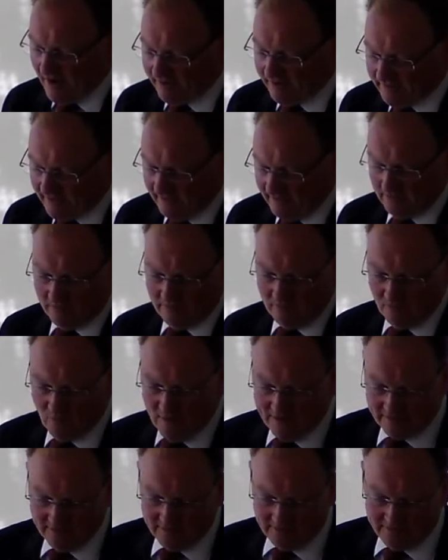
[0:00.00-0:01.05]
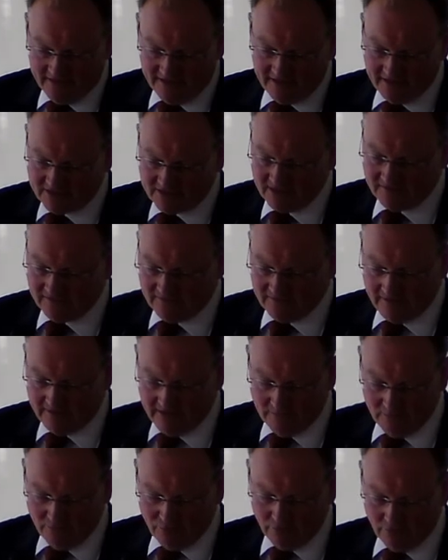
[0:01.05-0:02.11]
I think one of the things that's
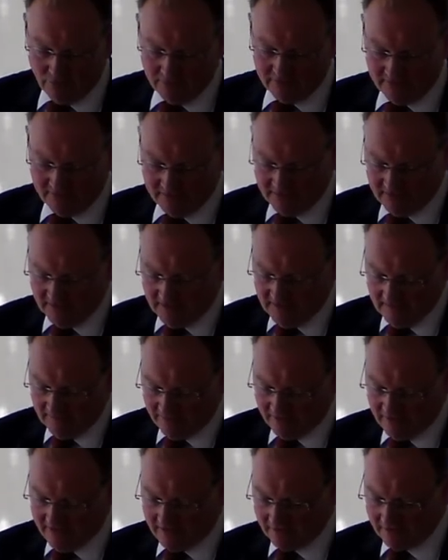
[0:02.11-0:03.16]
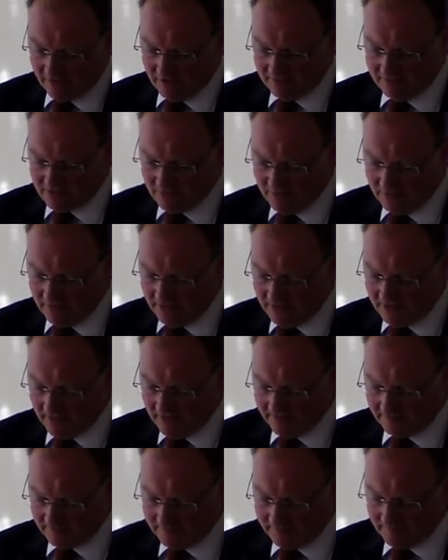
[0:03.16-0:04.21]
very important for that group to work
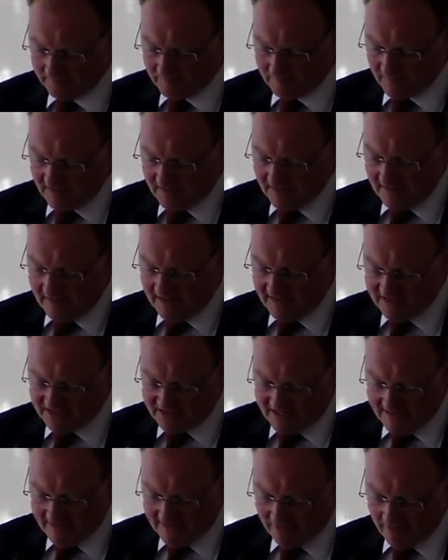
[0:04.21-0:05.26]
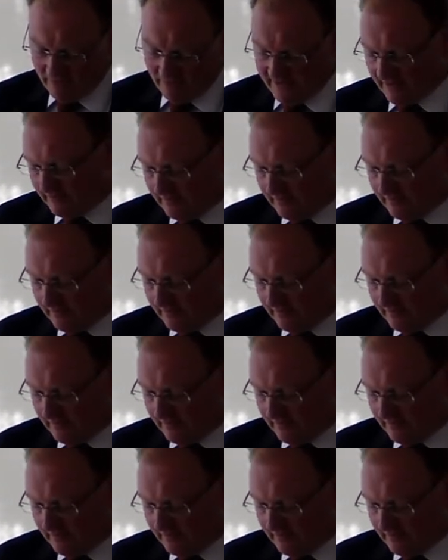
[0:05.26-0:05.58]
on is how do